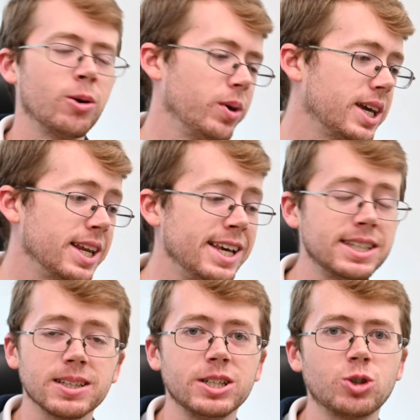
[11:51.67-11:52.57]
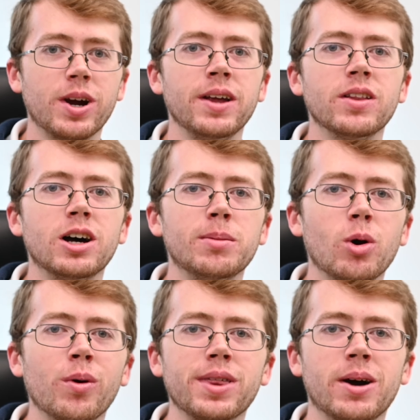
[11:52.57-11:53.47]
and we can easily train them
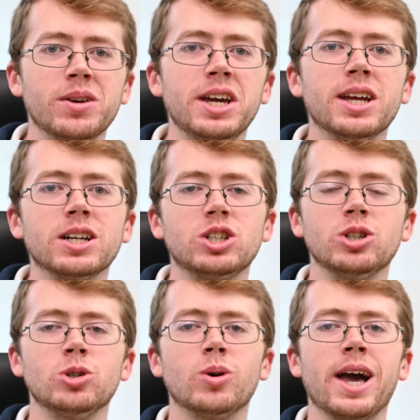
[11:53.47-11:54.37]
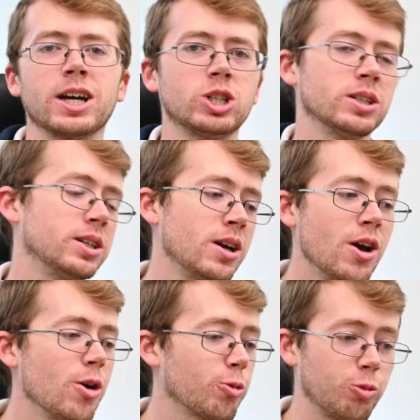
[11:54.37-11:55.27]
without needing to actually
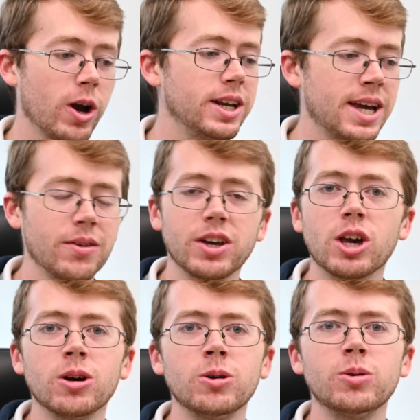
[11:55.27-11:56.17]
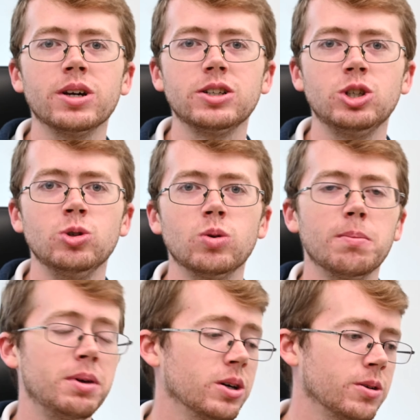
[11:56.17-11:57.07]
write down the code to
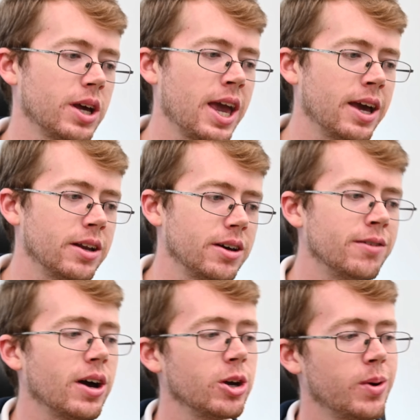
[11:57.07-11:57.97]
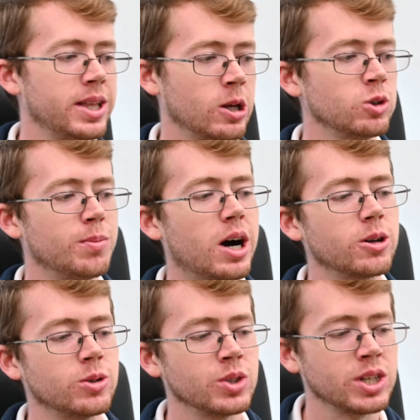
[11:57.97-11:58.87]
build and evaluate those
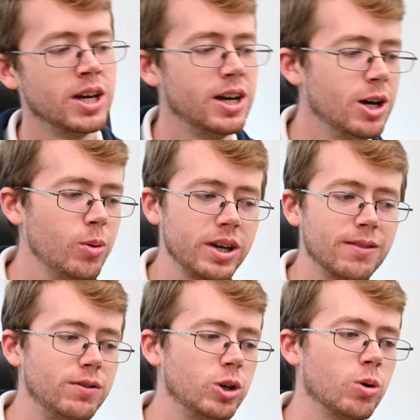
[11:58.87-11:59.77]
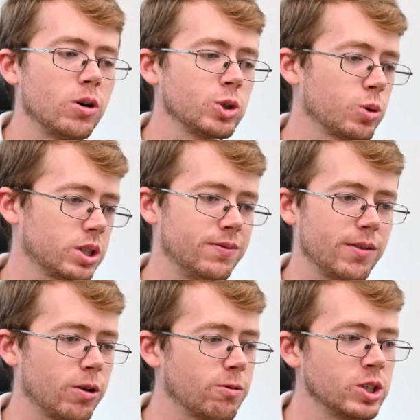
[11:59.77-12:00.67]
models. We can view all sorts of different